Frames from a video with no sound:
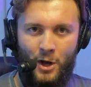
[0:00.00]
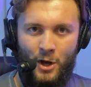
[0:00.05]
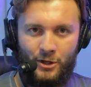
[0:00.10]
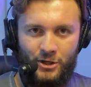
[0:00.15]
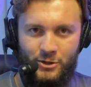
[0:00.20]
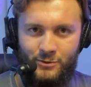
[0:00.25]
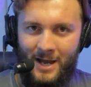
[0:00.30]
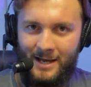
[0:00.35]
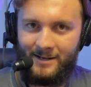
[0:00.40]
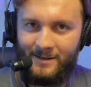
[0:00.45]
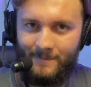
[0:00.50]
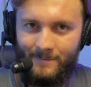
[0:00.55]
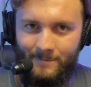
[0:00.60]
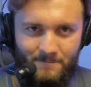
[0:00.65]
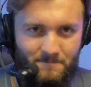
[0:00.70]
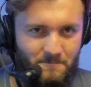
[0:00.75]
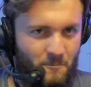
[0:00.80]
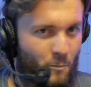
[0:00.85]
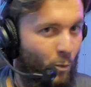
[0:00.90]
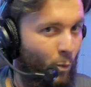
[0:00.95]
You get
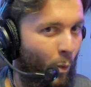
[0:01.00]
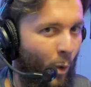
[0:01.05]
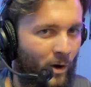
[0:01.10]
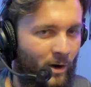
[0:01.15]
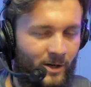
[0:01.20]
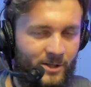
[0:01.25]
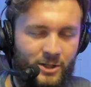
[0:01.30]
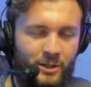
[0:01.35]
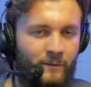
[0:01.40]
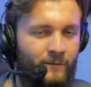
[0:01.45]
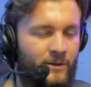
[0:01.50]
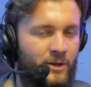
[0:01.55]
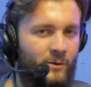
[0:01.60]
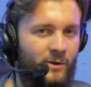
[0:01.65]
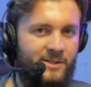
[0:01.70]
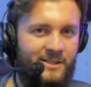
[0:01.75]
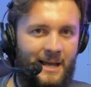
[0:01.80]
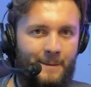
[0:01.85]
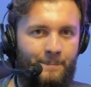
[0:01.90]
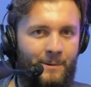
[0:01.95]
1 or 2
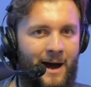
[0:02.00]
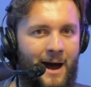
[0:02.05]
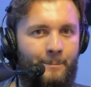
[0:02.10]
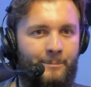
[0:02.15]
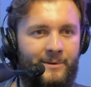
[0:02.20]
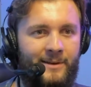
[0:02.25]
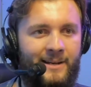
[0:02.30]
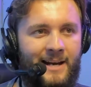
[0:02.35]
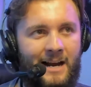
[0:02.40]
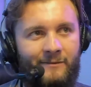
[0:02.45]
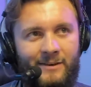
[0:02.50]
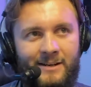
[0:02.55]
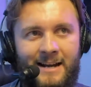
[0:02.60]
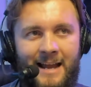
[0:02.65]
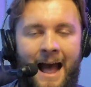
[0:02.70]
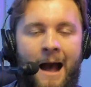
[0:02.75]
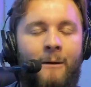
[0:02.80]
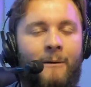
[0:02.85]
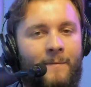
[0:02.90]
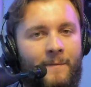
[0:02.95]
viewers that pop in every
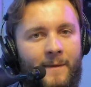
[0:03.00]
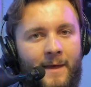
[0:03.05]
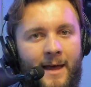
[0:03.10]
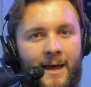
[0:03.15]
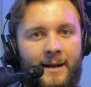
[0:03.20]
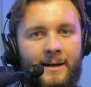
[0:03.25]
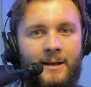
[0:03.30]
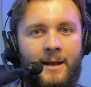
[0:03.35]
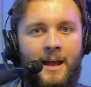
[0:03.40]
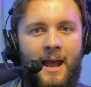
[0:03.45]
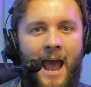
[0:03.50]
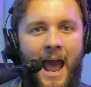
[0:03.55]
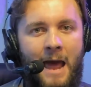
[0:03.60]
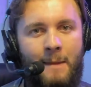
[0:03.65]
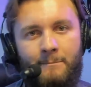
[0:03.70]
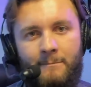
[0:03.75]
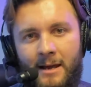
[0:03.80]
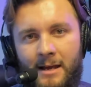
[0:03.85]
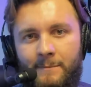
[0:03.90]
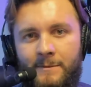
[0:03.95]
now and then,
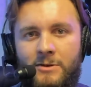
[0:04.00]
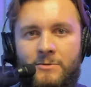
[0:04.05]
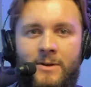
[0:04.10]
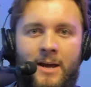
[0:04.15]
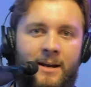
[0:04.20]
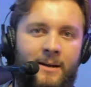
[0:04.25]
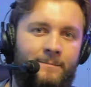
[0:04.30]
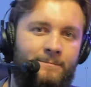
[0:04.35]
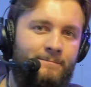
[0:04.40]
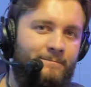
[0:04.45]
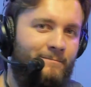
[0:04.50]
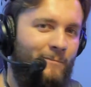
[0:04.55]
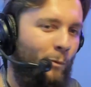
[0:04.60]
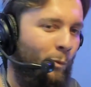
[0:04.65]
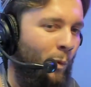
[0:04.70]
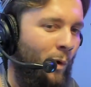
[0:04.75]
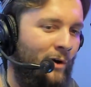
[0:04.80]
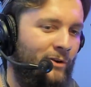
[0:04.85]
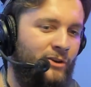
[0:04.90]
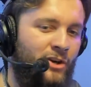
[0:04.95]
and maybe you get
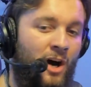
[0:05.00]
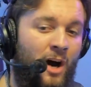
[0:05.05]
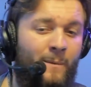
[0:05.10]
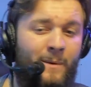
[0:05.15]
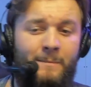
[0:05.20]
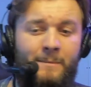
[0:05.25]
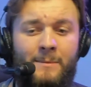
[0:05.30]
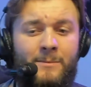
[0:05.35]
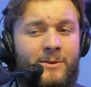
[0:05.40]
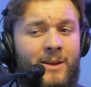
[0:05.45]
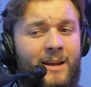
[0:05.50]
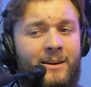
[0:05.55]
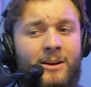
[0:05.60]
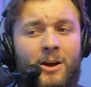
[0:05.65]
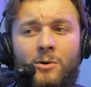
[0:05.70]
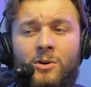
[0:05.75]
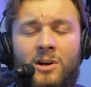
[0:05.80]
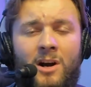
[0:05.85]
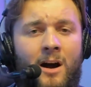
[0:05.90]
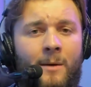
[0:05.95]
one comment, maybe you get
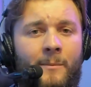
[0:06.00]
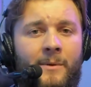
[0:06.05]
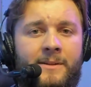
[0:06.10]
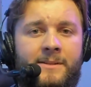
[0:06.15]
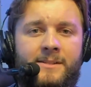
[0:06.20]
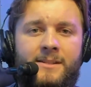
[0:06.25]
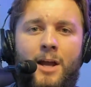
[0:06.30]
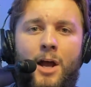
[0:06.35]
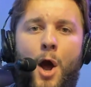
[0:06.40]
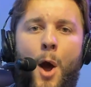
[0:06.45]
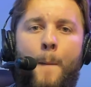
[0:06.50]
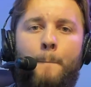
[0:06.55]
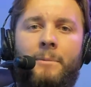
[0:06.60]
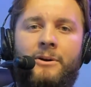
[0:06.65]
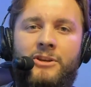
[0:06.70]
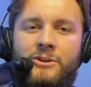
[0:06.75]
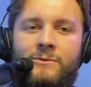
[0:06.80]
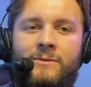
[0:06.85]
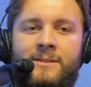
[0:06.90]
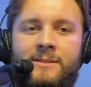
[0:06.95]
no comments, but
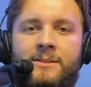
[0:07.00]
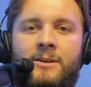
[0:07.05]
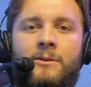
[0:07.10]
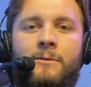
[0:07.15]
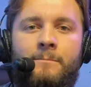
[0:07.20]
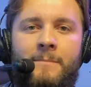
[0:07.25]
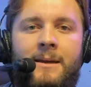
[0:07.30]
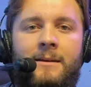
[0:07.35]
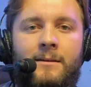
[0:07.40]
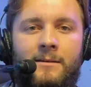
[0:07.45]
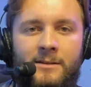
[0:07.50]
you still make a